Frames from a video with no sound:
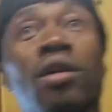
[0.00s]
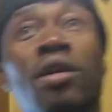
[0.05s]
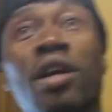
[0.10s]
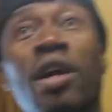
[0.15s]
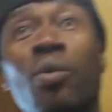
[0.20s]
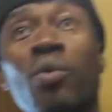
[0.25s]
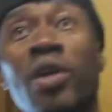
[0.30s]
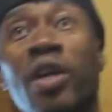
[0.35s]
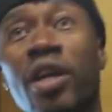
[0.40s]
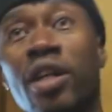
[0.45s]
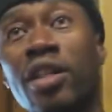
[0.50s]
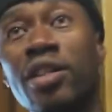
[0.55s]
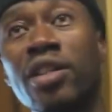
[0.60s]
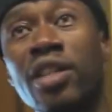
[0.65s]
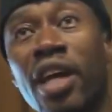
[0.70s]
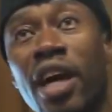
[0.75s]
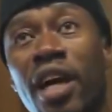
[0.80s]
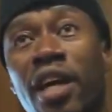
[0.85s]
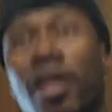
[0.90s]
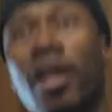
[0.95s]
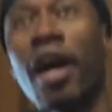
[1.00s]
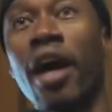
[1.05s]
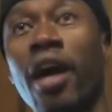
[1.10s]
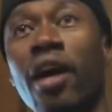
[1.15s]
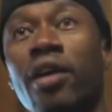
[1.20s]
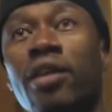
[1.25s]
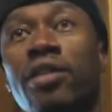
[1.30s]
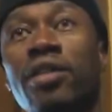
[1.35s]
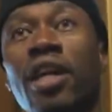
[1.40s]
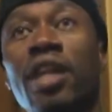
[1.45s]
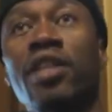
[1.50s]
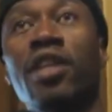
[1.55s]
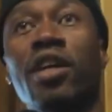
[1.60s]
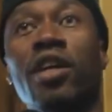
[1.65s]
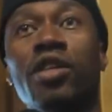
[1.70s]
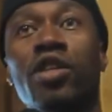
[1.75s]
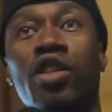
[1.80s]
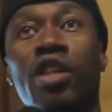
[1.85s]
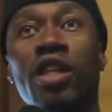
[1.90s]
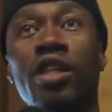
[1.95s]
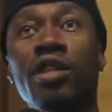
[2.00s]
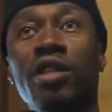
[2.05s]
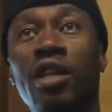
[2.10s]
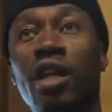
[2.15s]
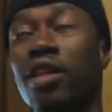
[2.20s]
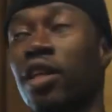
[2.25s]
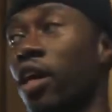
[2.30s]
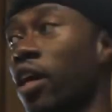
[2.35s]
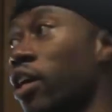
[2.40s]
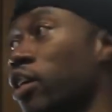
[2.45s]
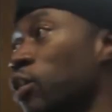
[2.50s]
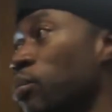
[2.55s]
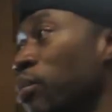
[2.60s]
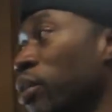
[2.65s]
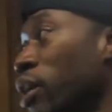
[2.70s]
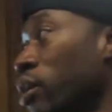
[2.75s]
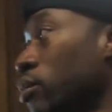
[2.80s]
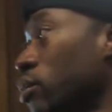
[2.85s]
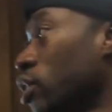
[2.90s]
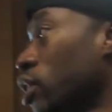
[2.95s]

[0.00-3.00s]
And we understand now that there are genes like the SPM